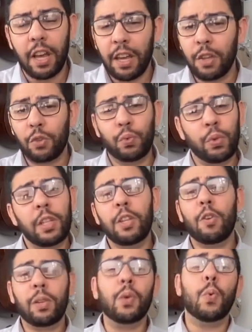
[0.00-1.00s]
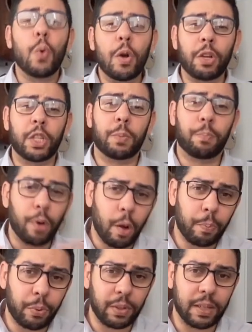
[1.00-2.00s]
It really only works
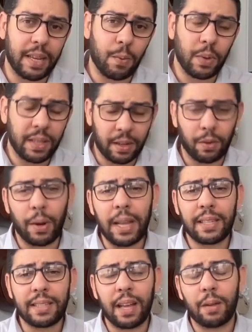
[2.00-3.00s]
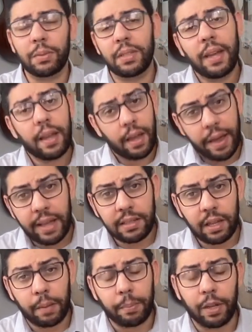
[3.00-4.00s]
properly with a great sound as a
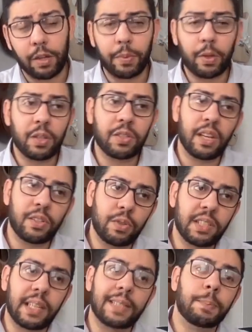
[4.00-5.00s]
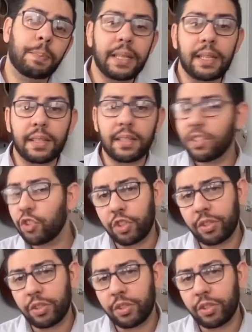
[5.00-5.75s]
humbucker, because as soon as I split it, it's just